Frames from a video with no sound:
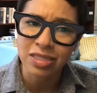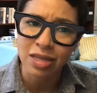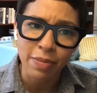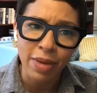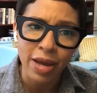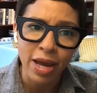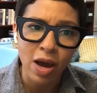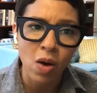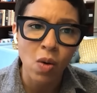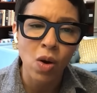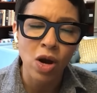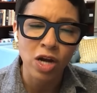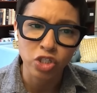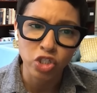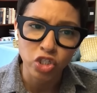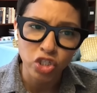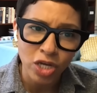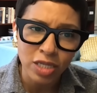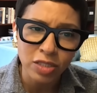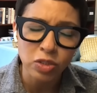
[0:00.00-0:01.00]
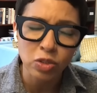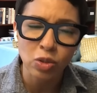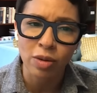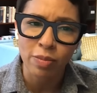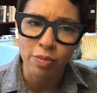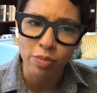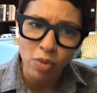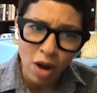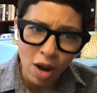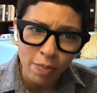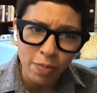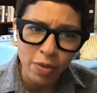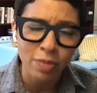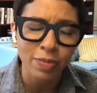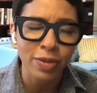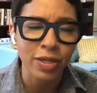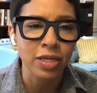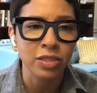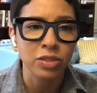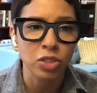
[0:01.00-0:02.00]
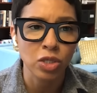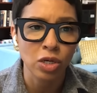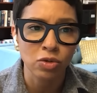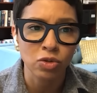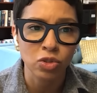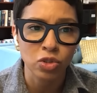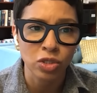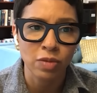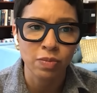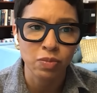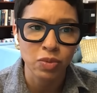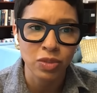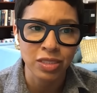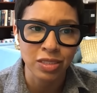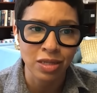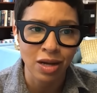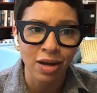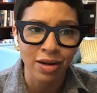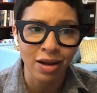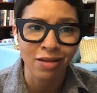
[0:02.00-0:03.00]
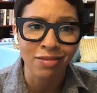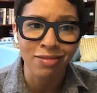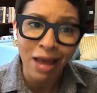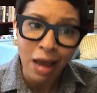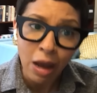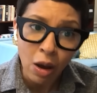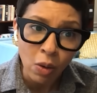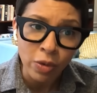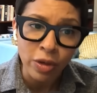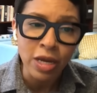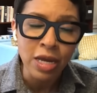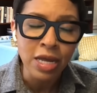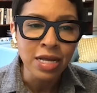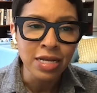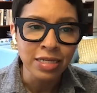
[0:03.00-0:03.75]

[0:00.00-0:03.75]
somehow unjust or improper because Donald Trump was not allowed